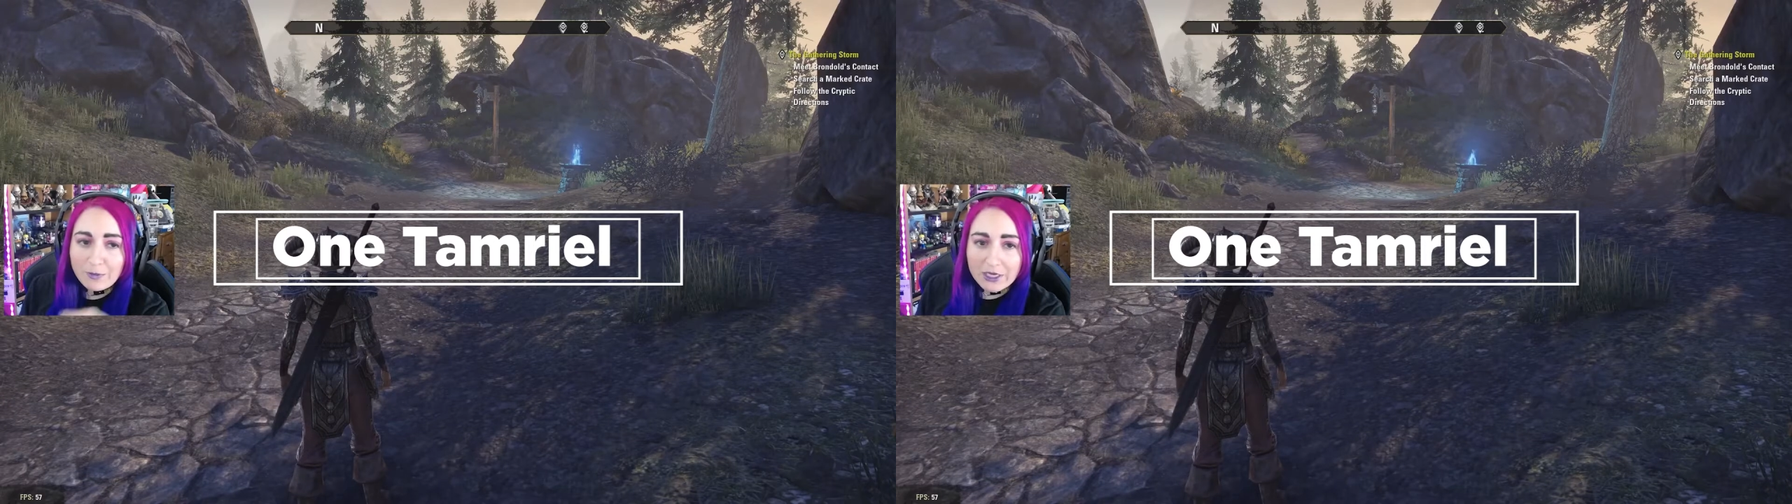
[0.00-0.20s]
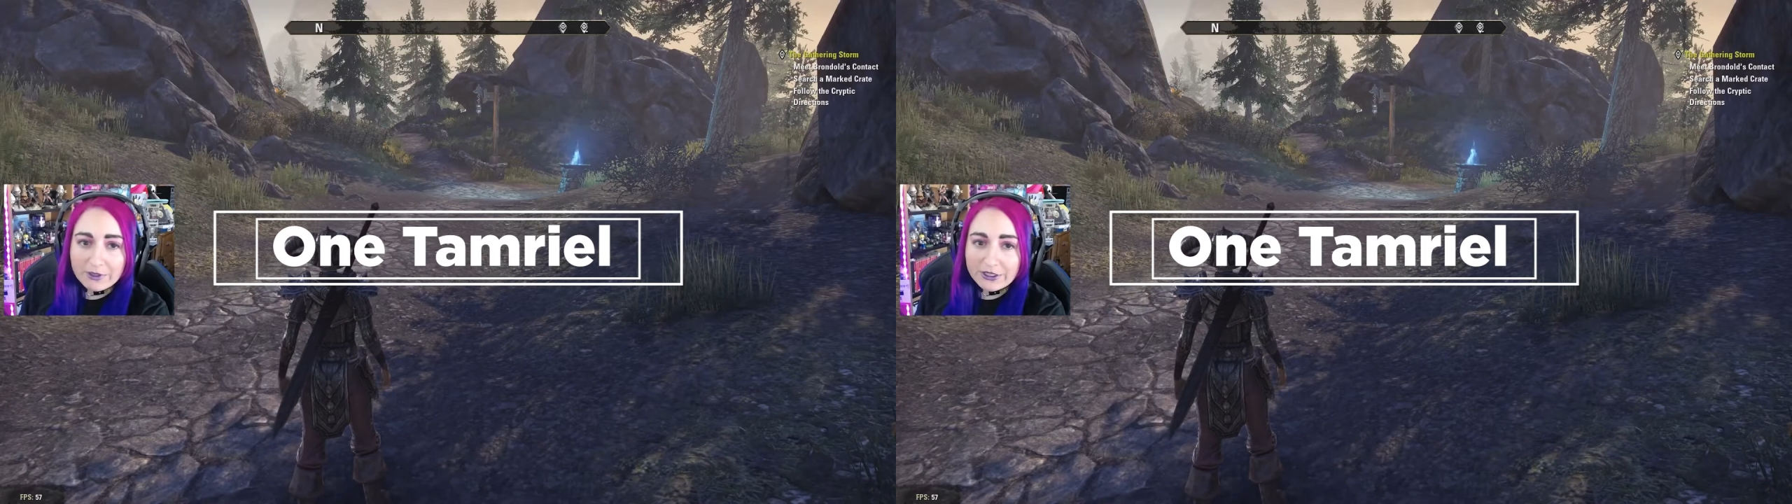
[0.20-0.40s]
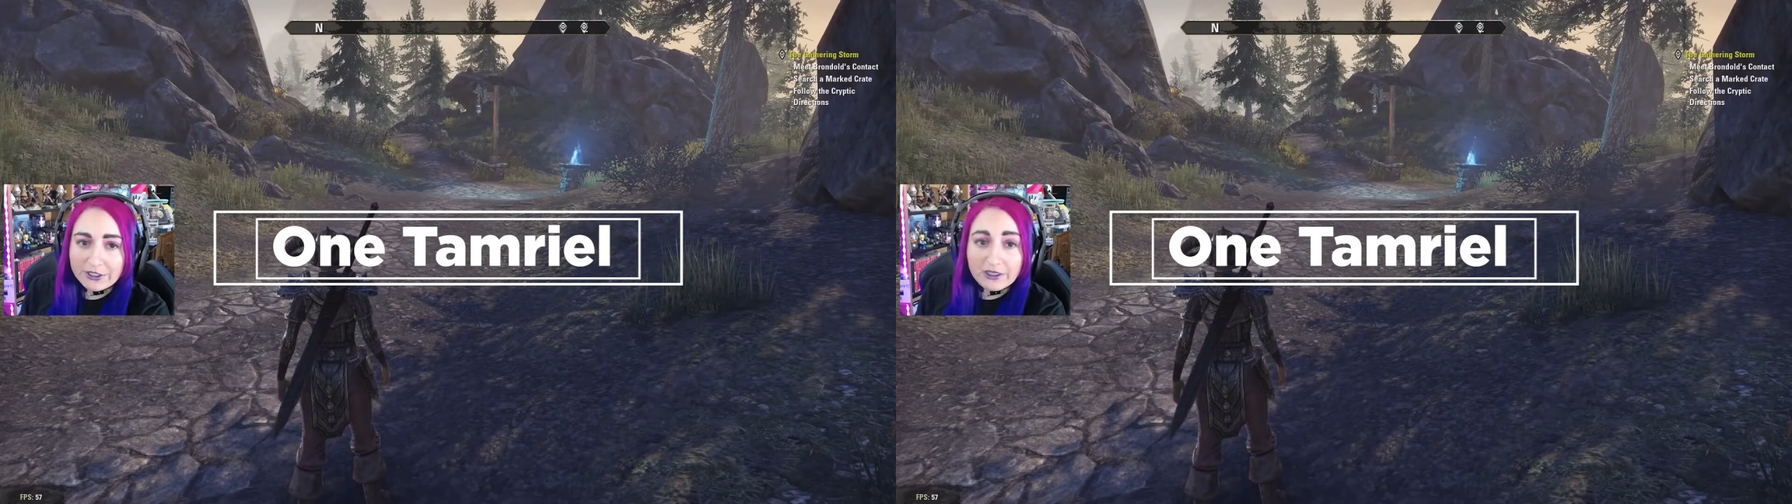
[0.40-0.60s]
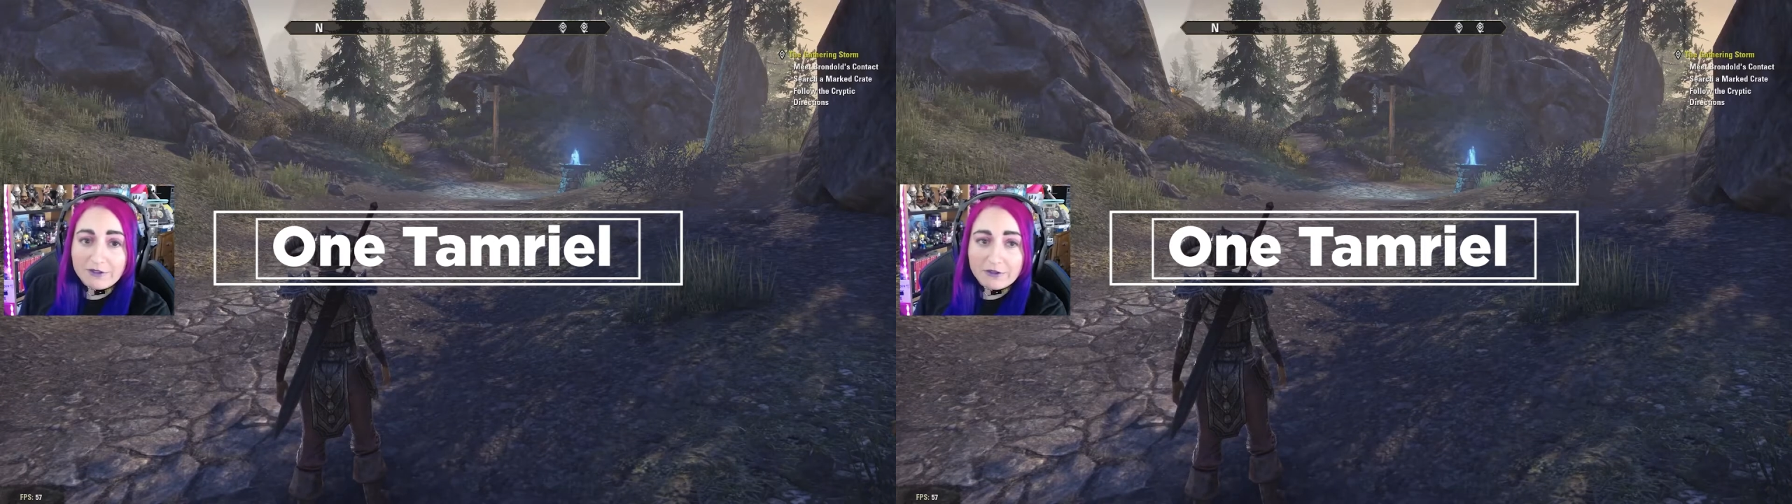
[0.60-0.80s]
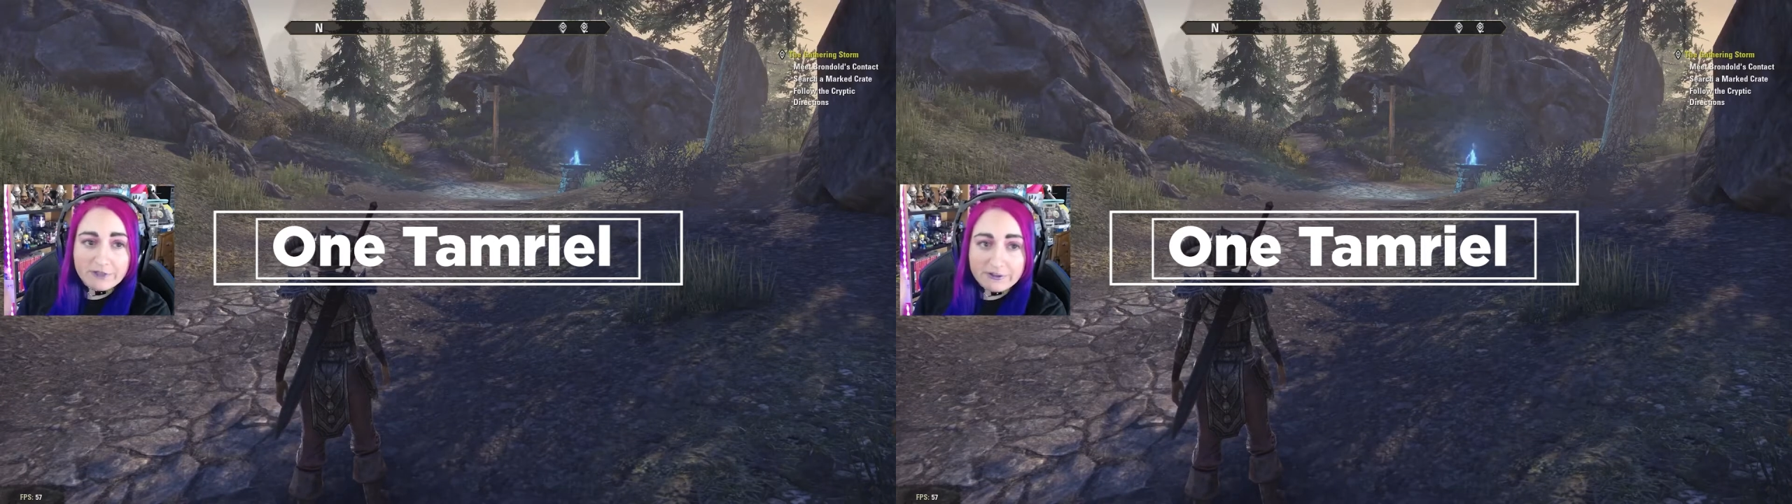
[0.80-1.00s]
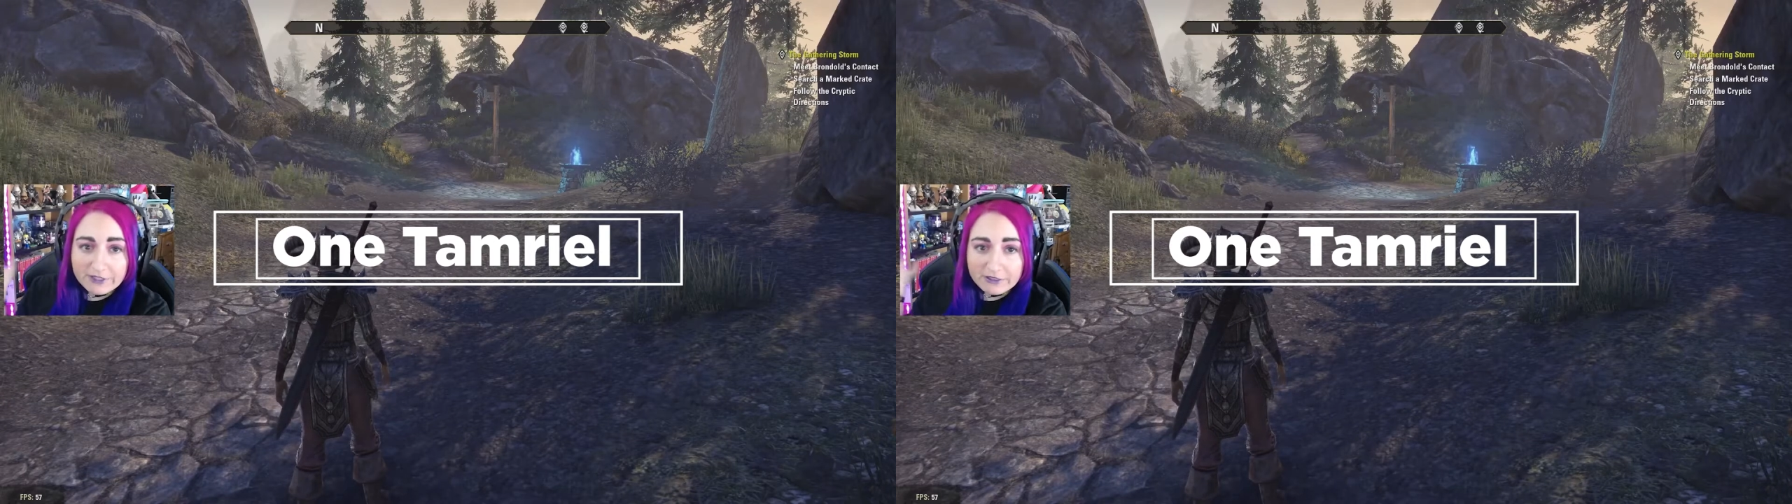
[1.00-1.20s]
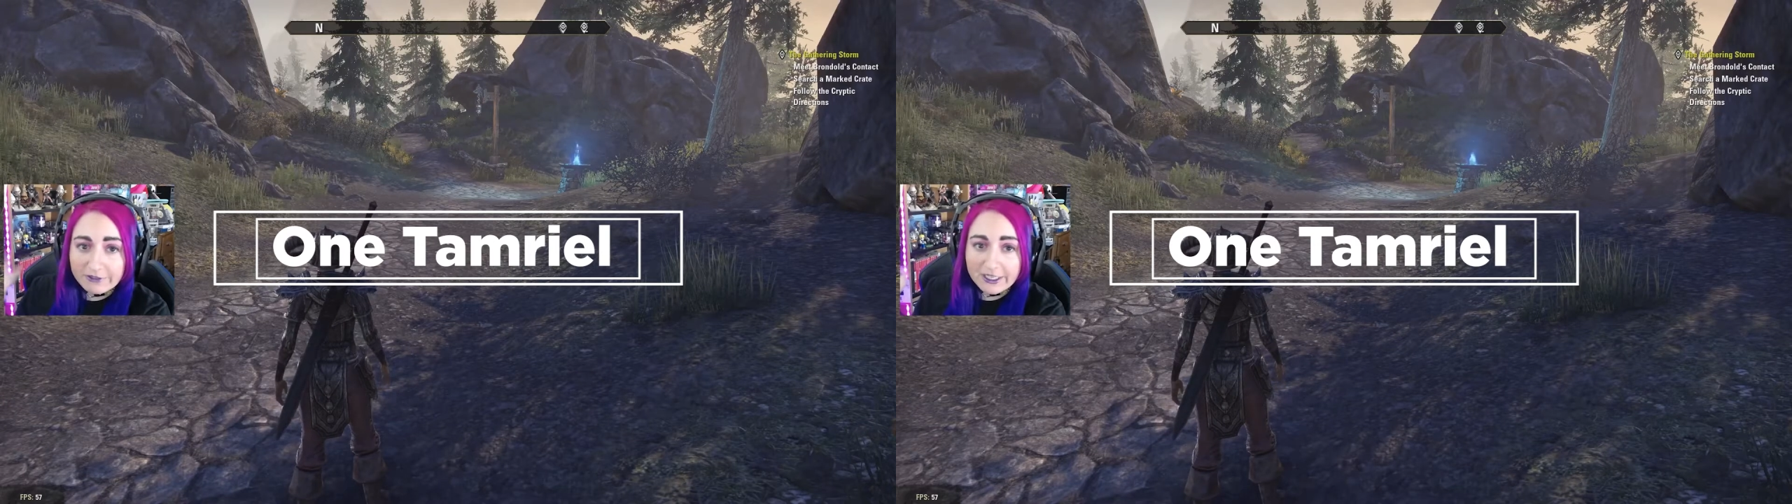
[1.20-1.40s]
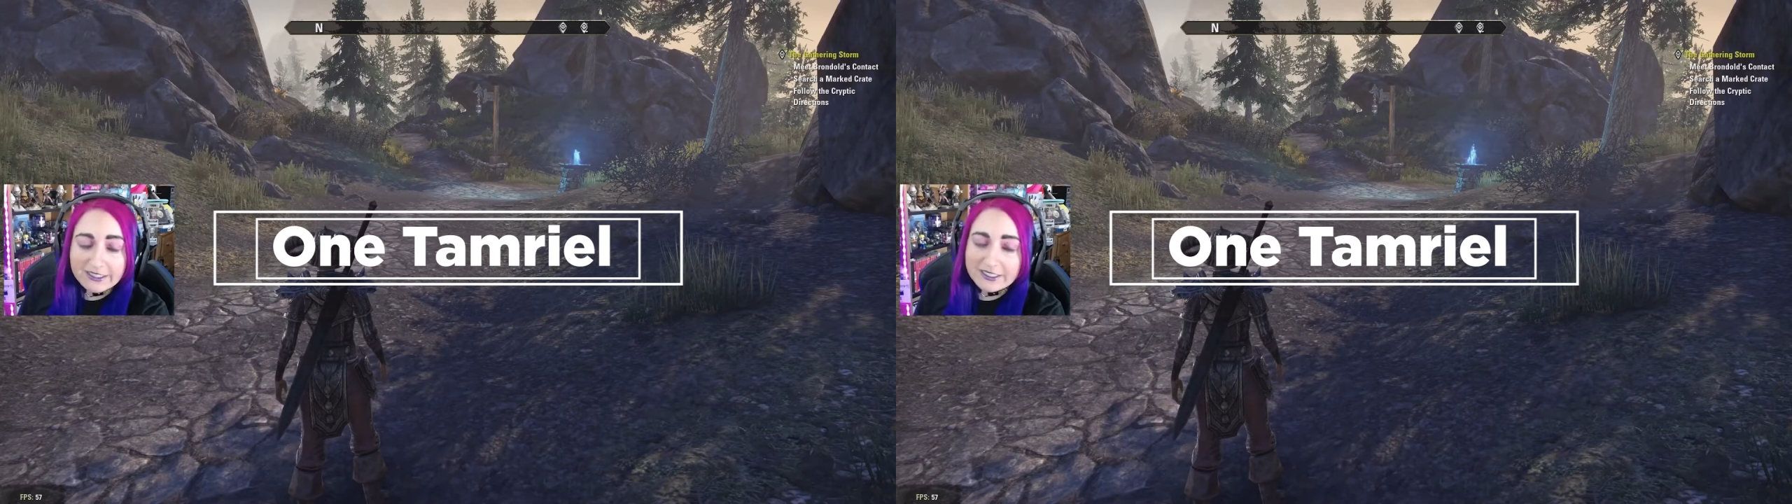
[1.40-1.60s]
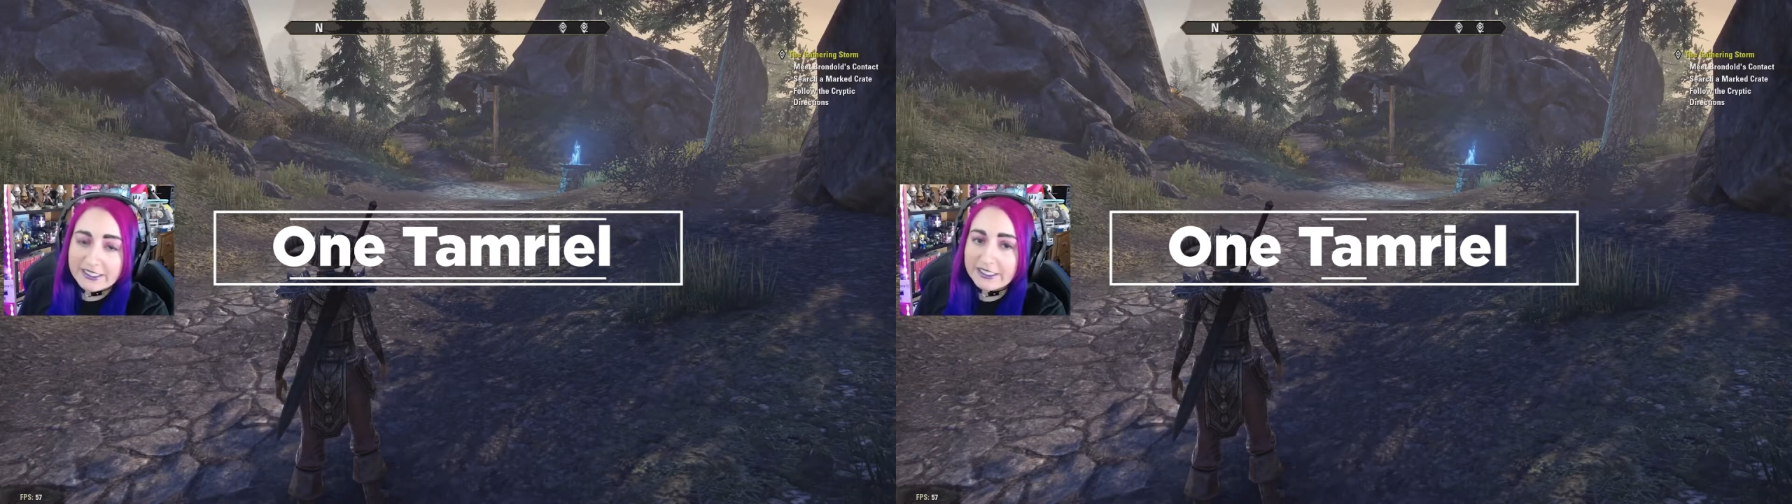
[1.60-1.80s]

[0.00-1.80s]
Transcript: with your level 50 friends.